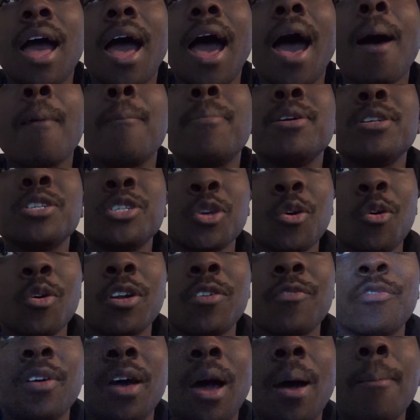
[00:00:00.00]
I'm
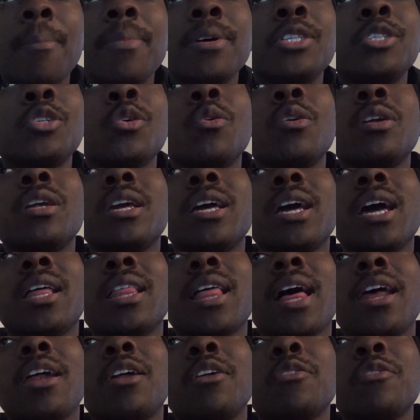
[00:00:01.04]
enjoying the, I'm enjoying the
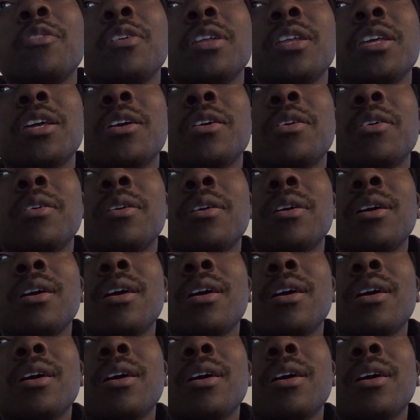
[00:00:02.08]
hell out of the video.